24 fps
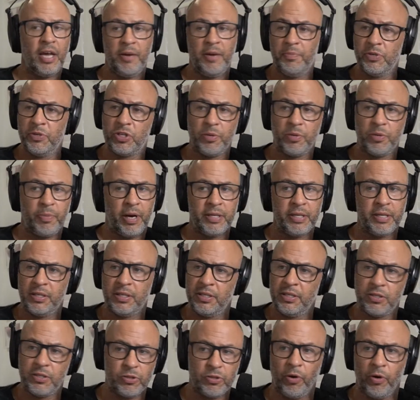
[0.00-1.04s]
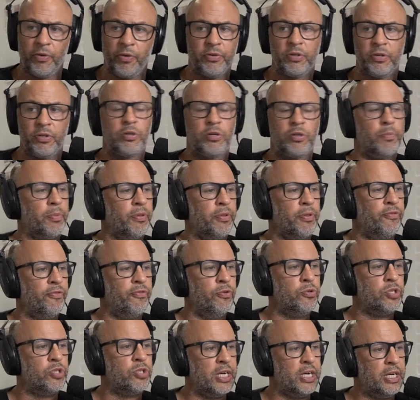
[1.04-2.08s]
Edmund Shabazian is not the top of the
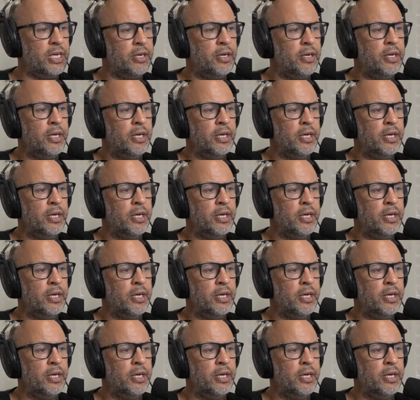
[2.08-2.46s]
food chain.